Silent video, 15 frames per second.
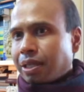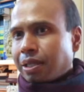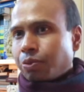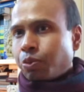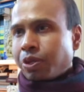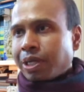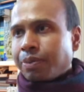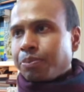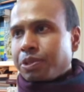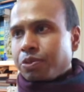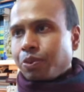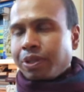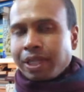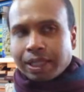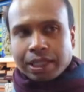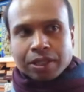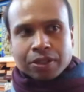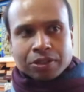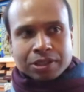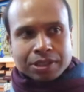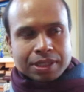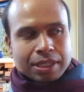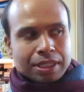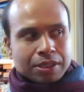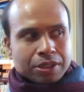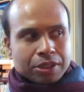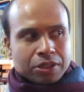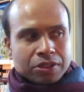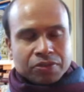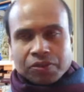And what happens when the ego
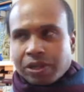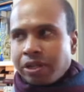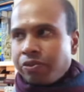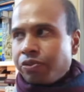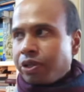goes very,